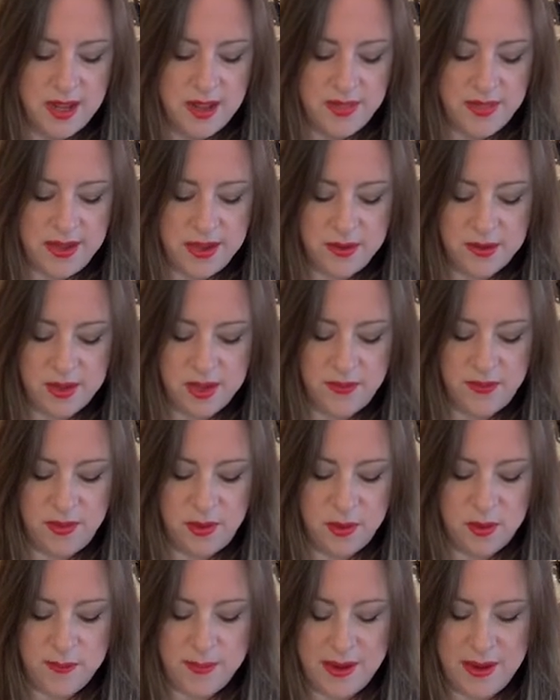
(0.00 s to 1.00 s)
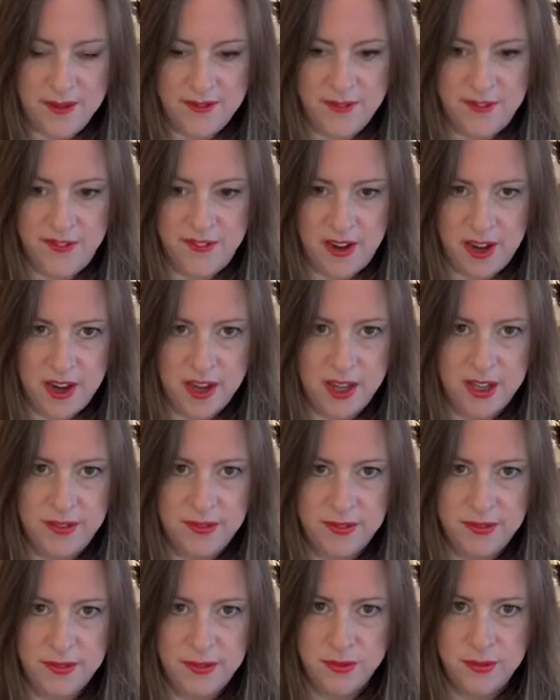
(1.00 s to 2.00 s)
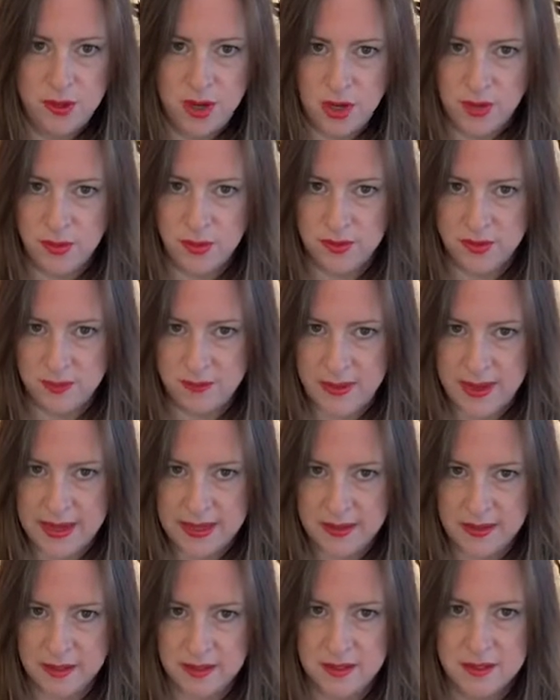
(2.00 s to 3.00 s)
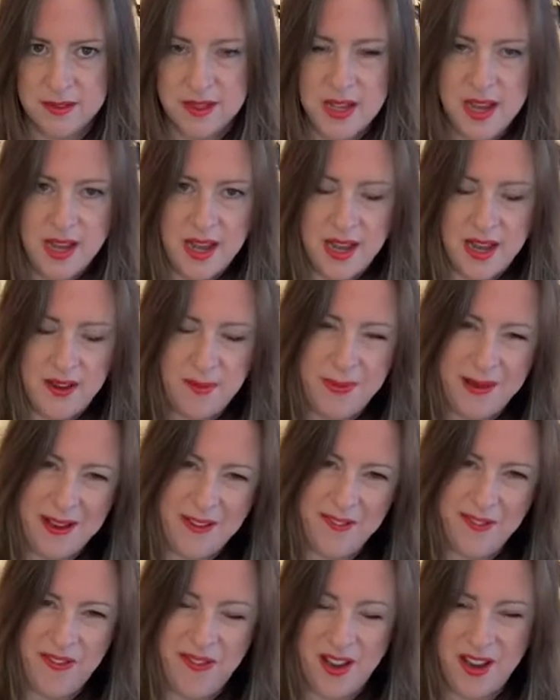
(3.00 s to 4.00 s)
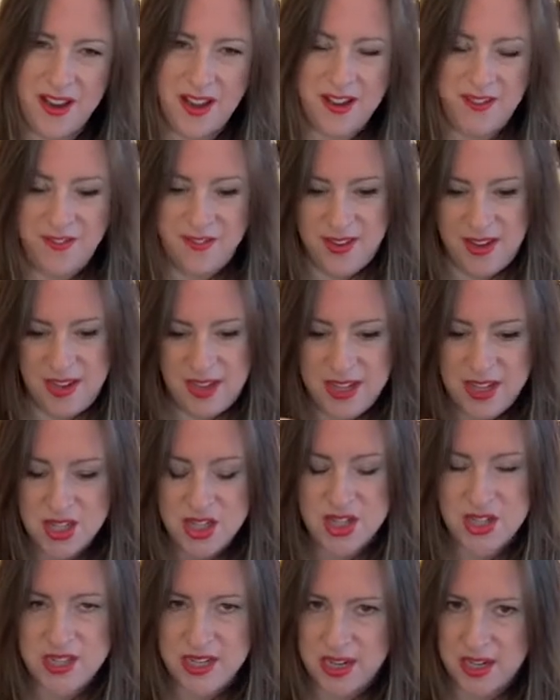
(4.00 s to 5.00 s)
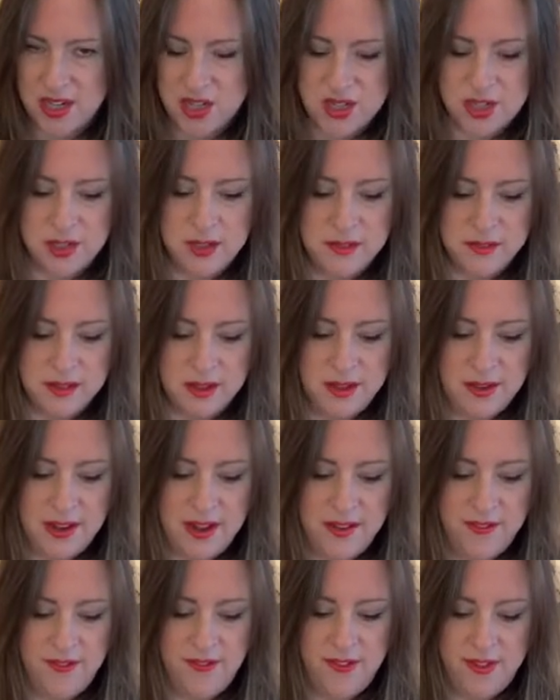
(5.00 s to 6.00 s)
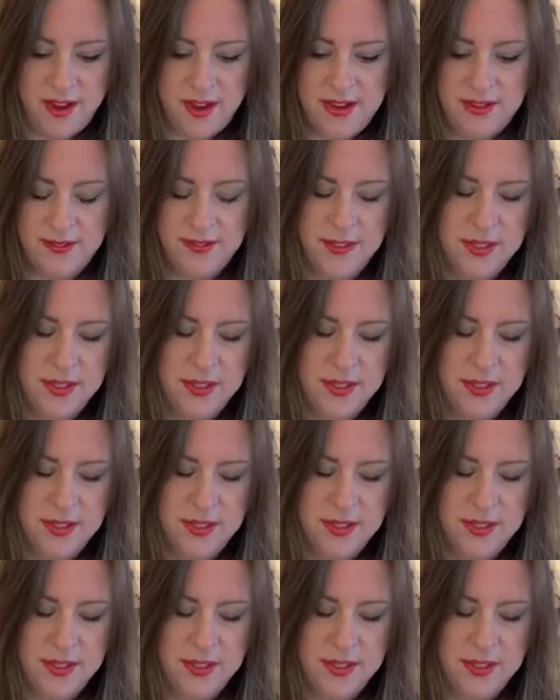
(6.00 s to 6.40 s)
That'll give you about 5 rows of petals and about 5 in each section. So you'll have 5